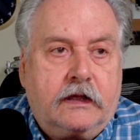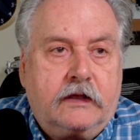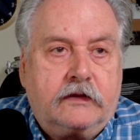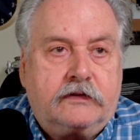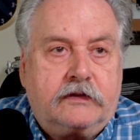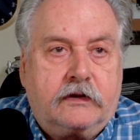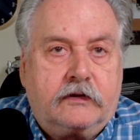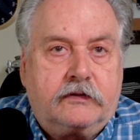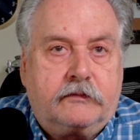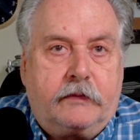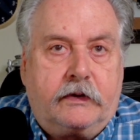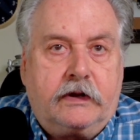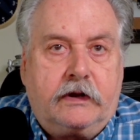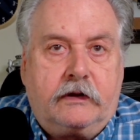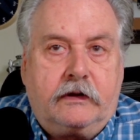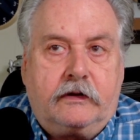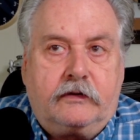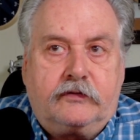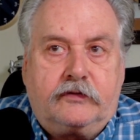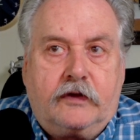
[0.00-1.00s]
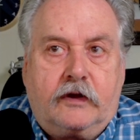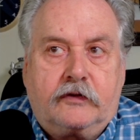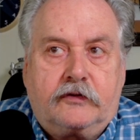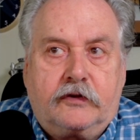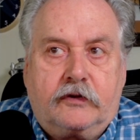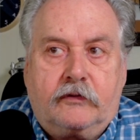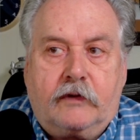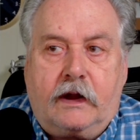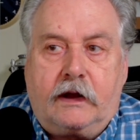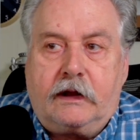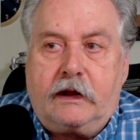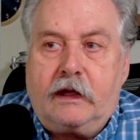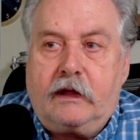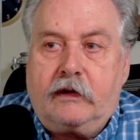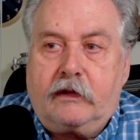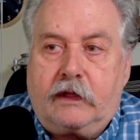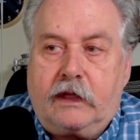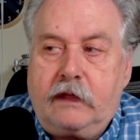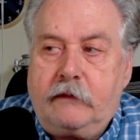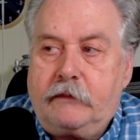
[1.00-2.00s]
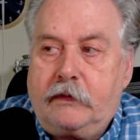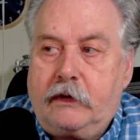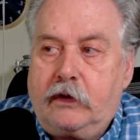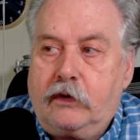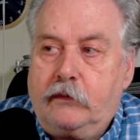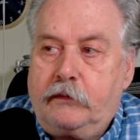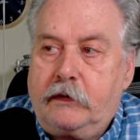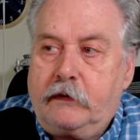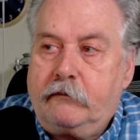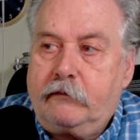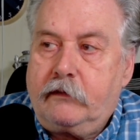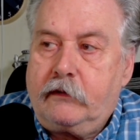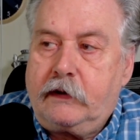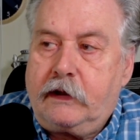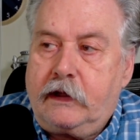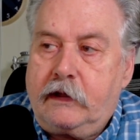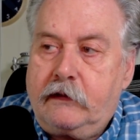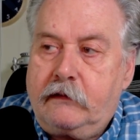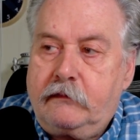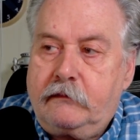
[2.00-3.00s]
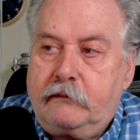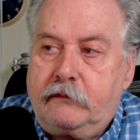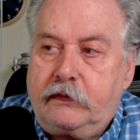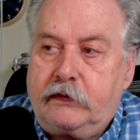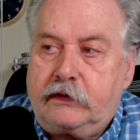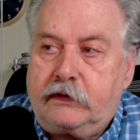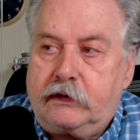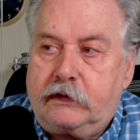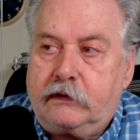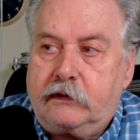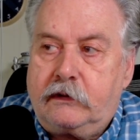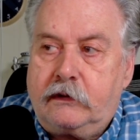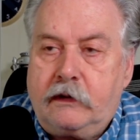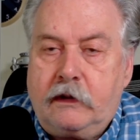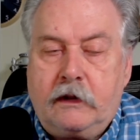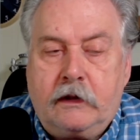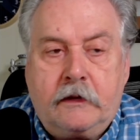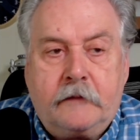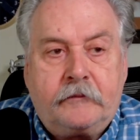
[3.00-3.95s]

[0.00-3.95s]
I guess there's been an injunction right now to keep it open for now, but uh,